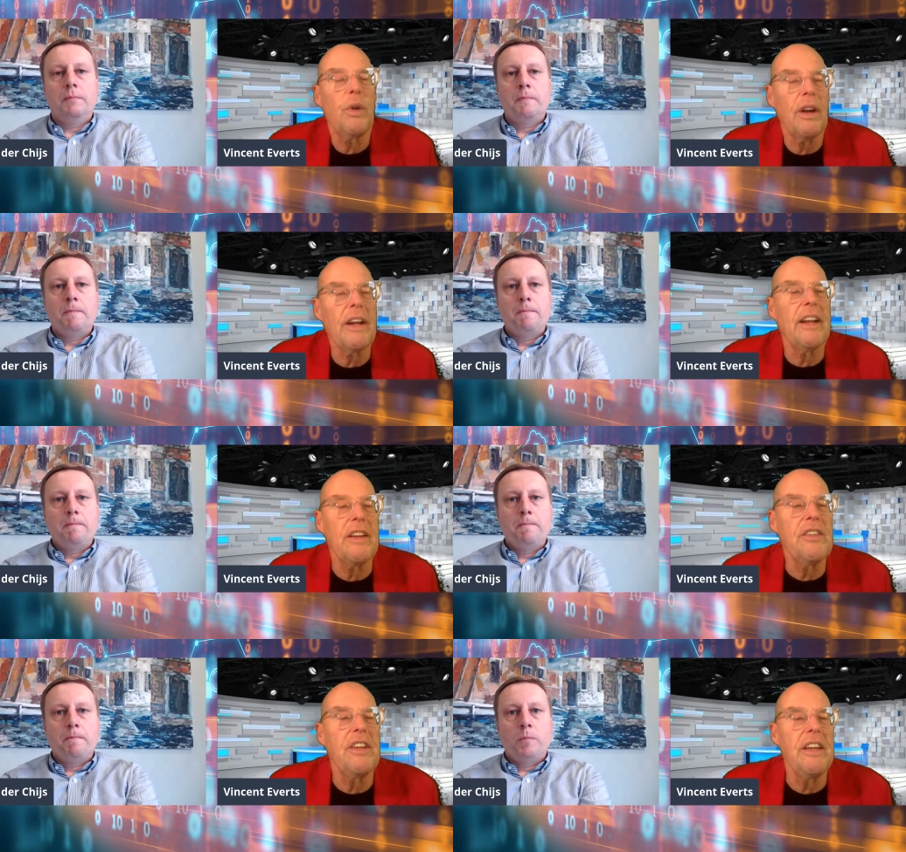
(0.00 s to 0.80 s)
Speaker 1: Where can
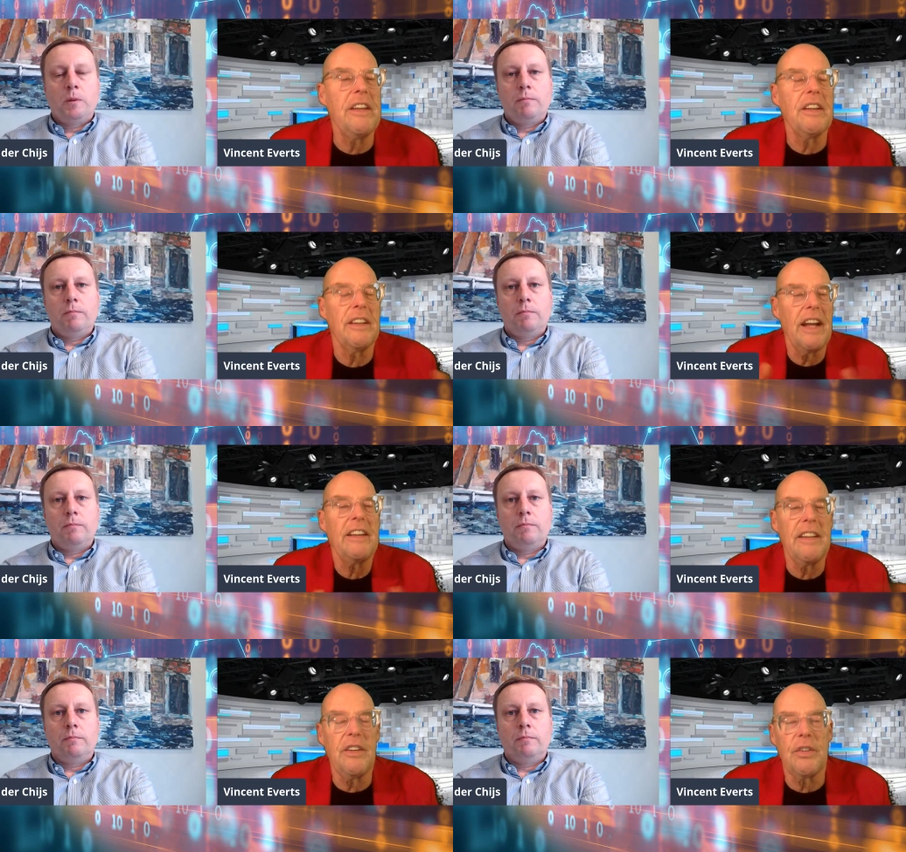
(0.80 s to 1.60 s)
I see the
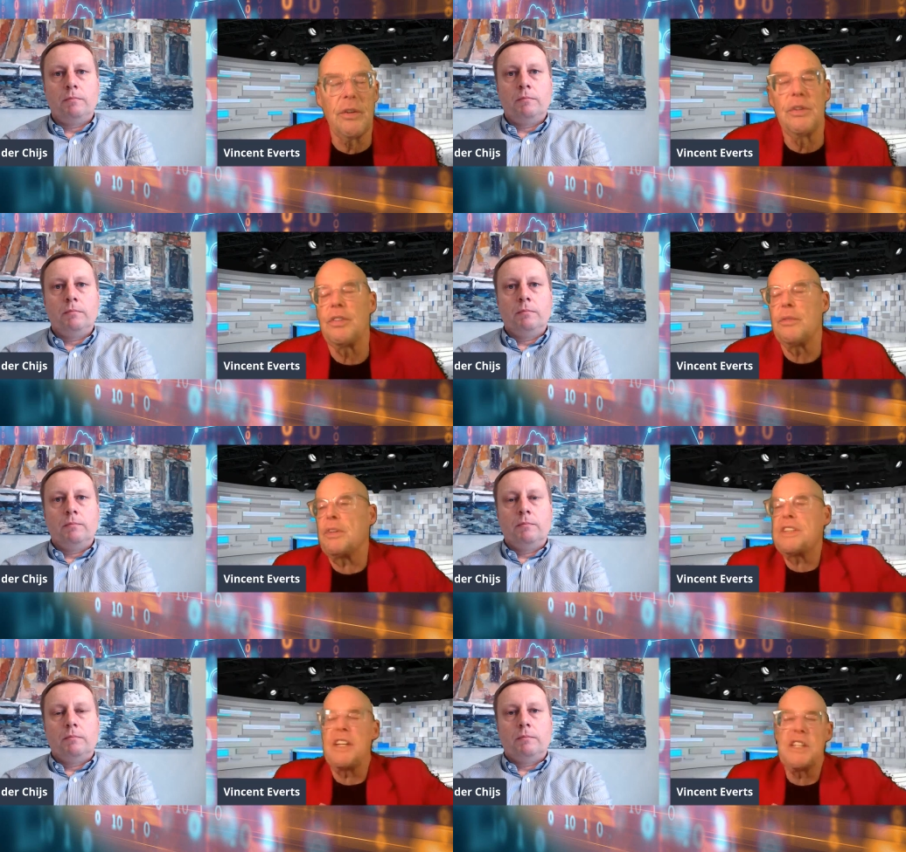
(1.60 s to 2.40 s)
Lightning solution,
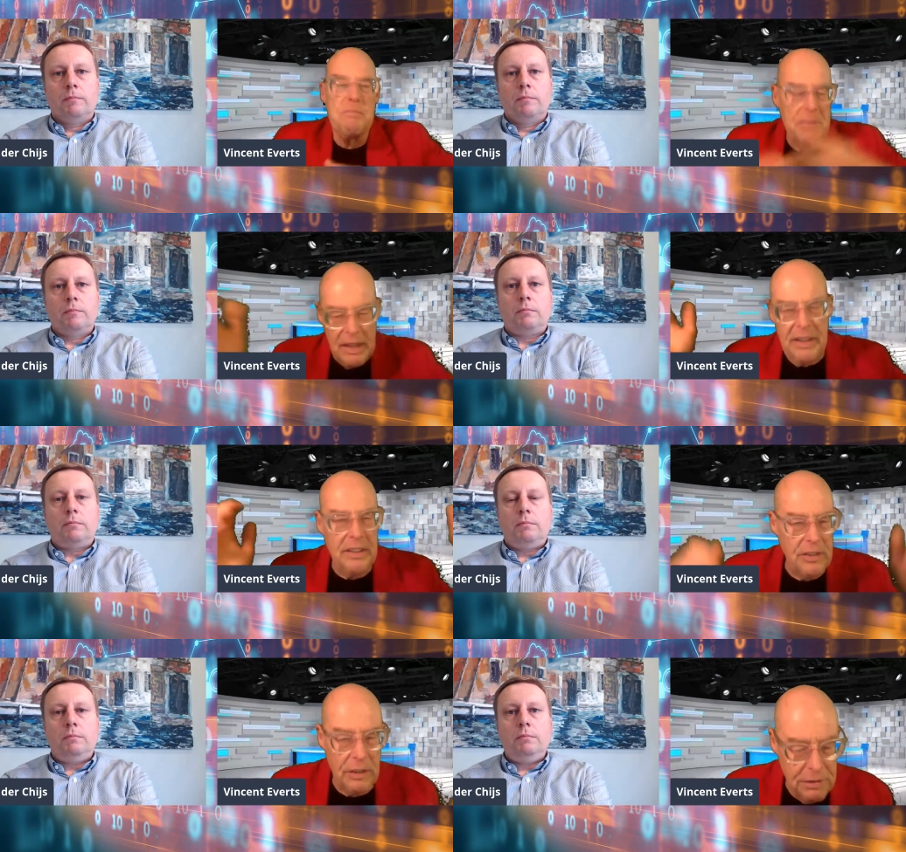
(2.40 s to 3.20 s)
which has
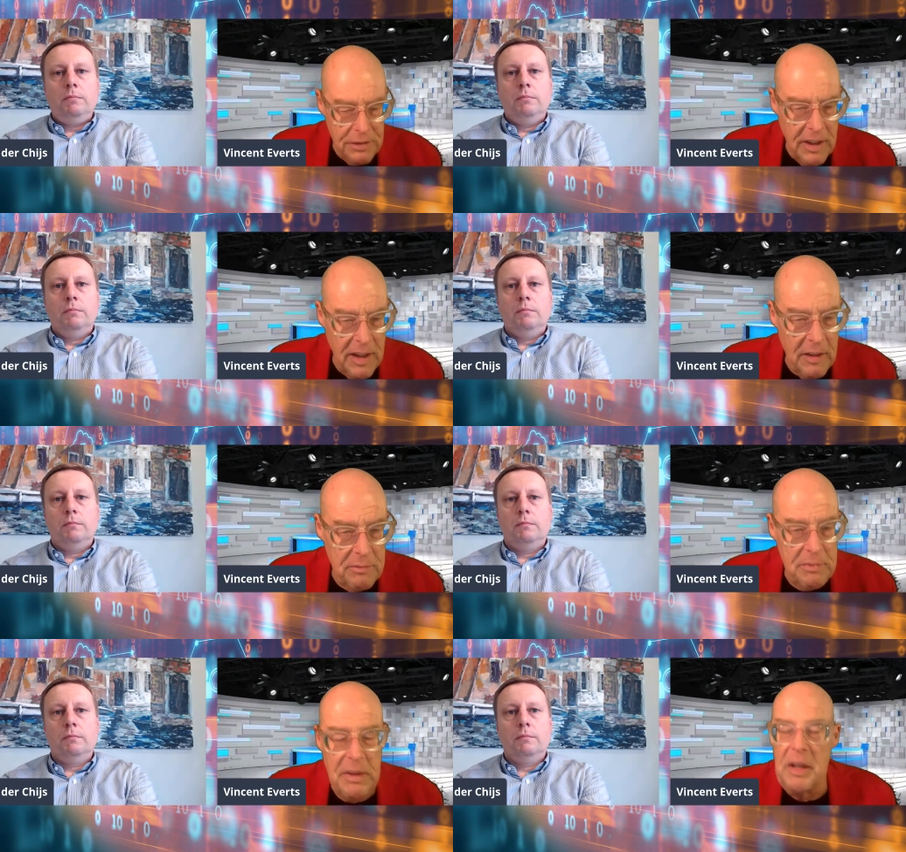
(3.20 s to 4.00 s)
millions of,
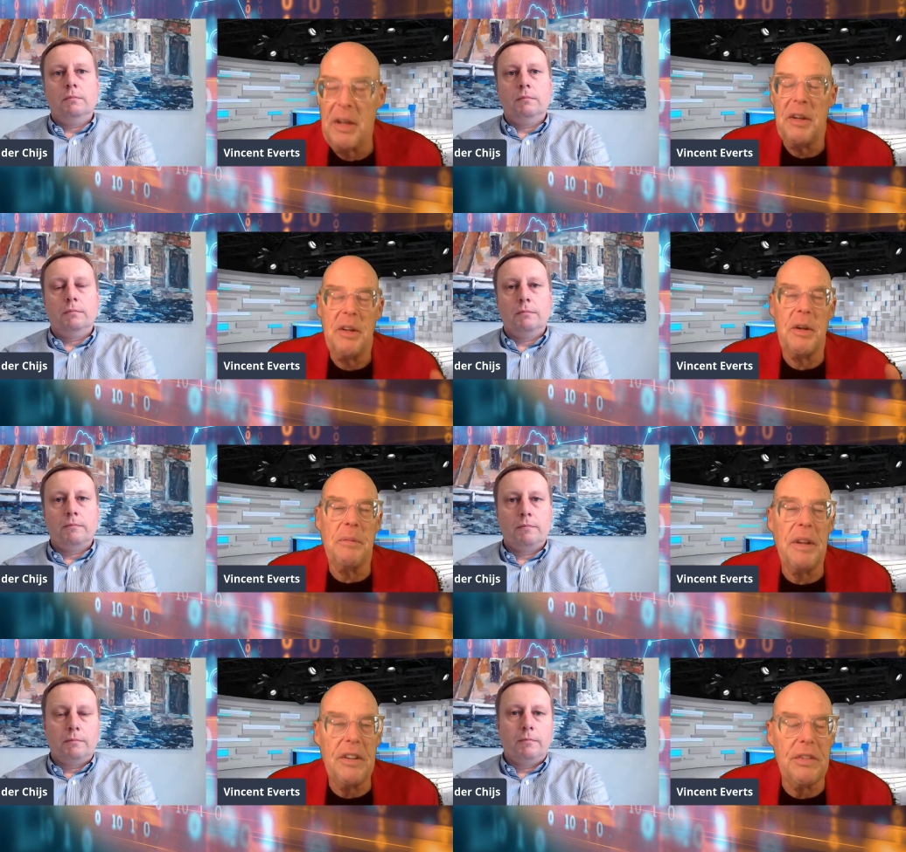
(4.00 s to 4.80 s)
uh, you know,
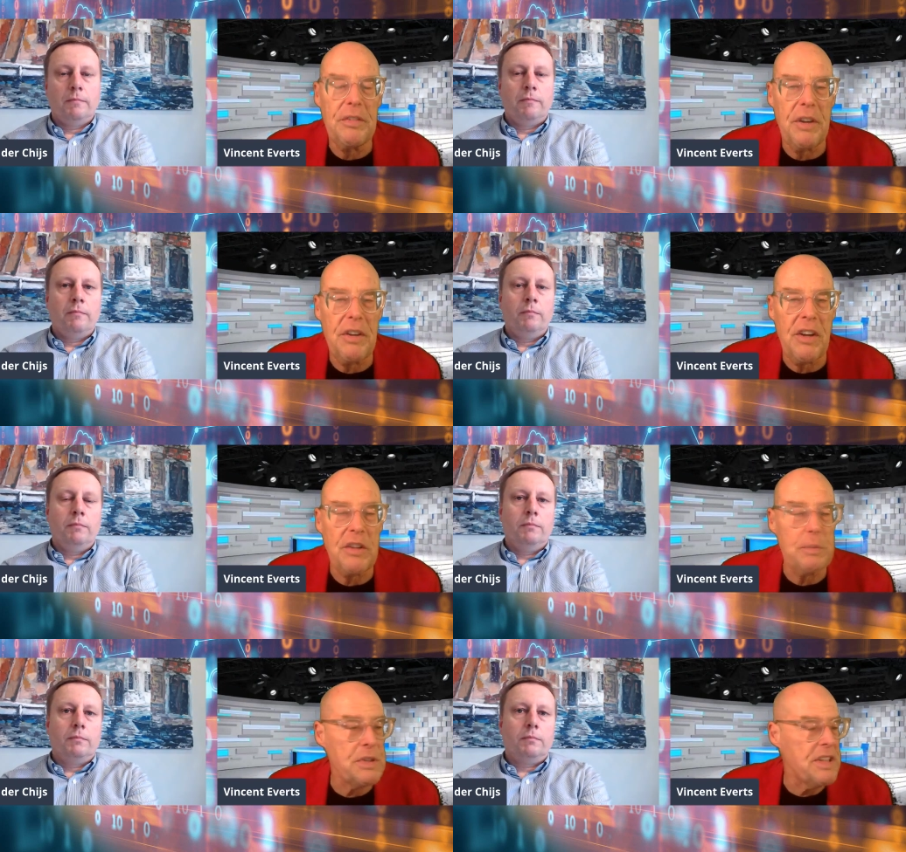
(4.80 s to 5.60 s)
millions of
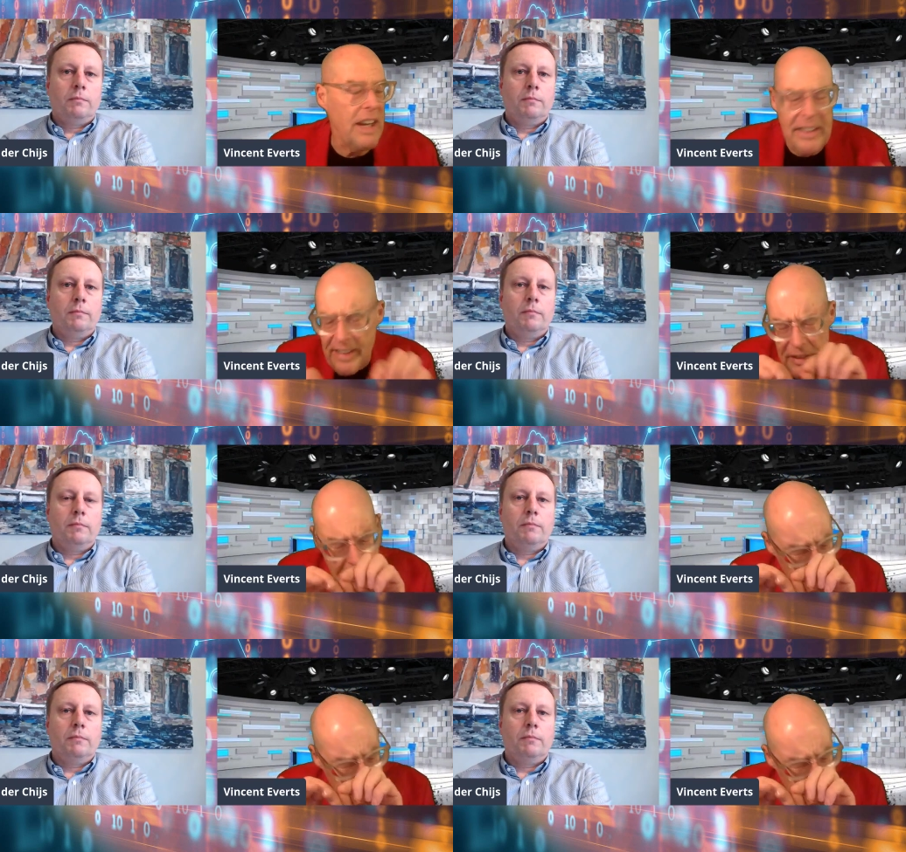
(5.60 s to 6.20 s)
transactions per second at a